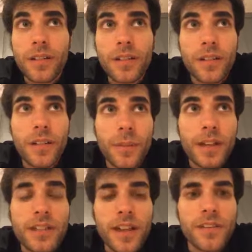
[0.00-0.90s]
It
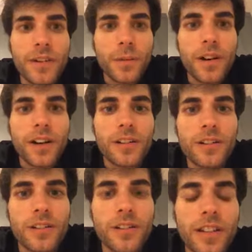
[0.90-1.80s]
makes everywhere else
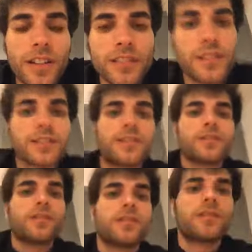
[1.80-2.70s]
look like it's
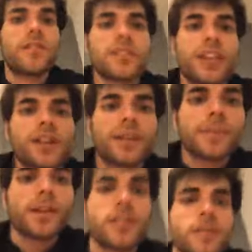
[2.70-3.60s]
a scary
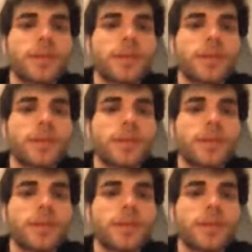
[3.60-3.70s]
place to be